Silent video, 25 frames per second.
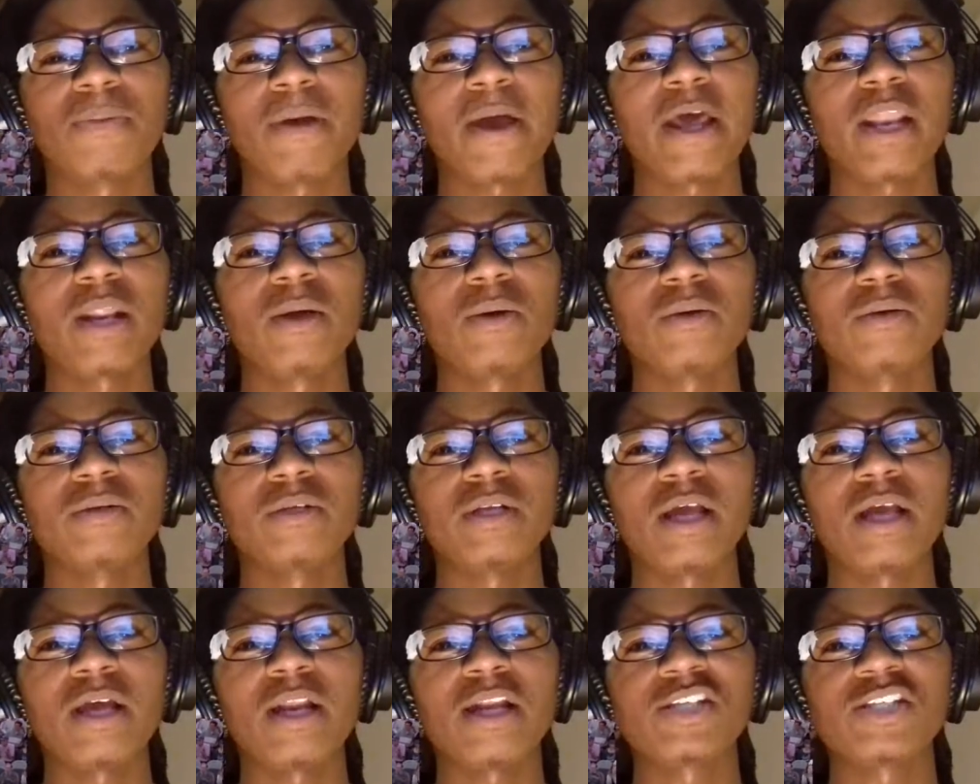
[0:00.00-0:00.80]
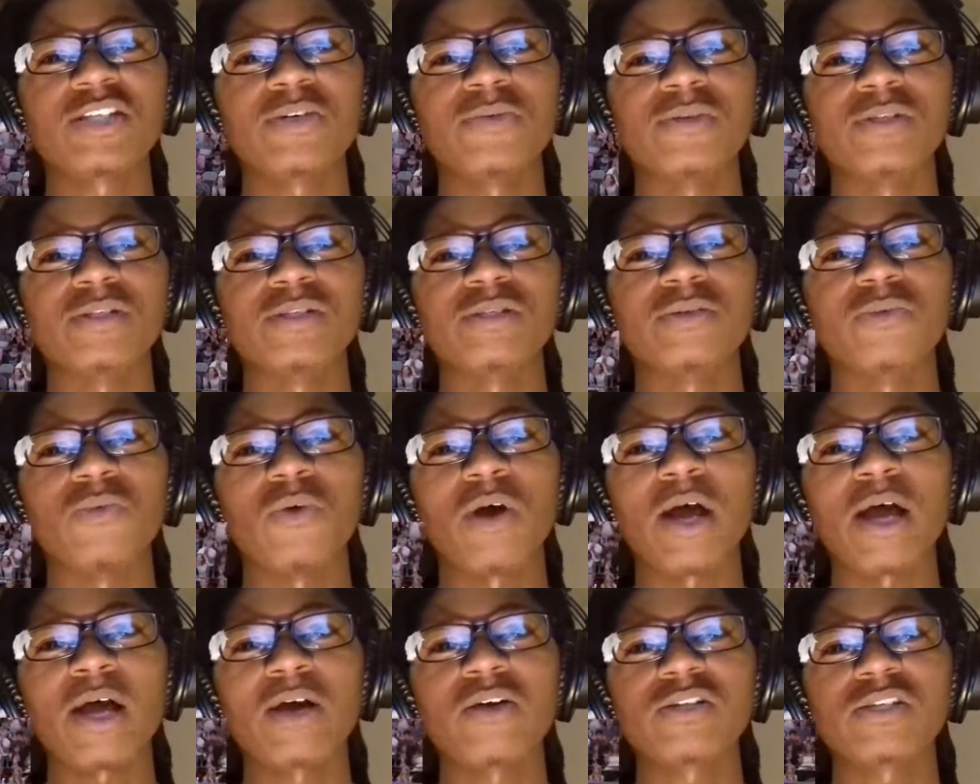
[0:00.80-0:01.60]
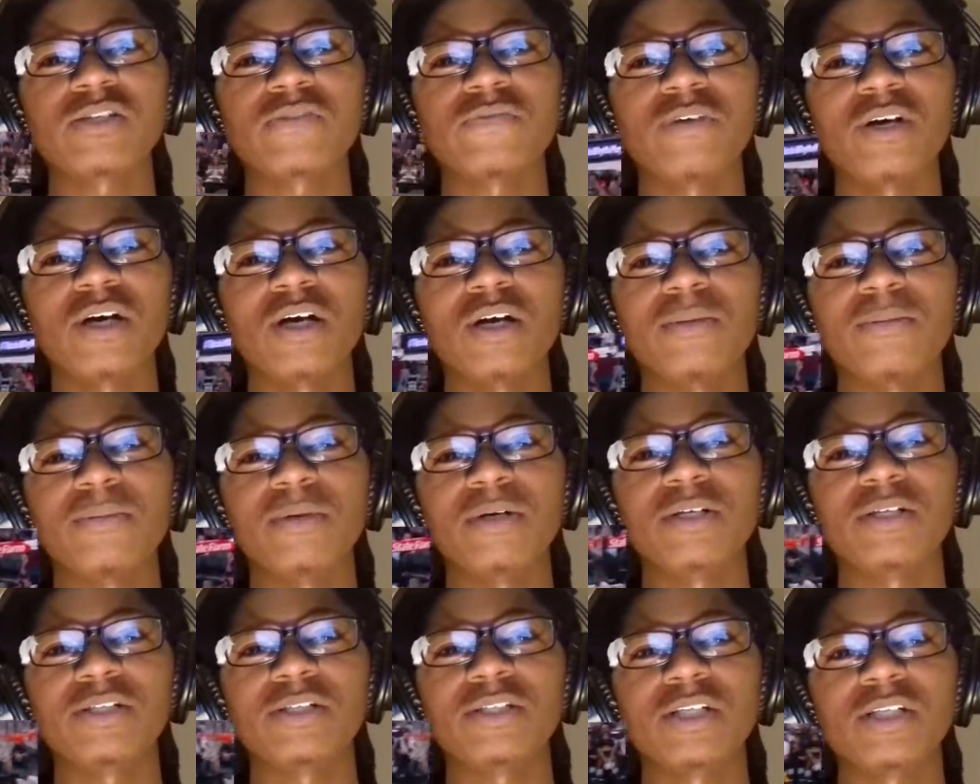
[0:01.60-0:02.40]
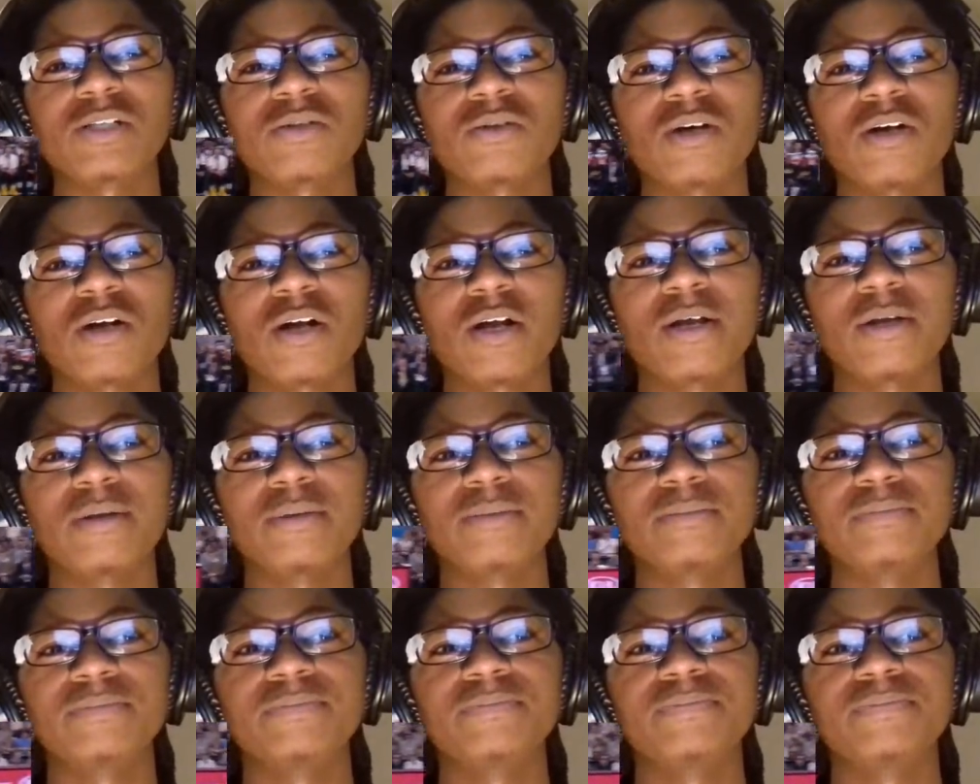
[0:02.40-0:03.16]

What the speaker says: Patty, damn, that shit was wild as fuck, but it's still alright.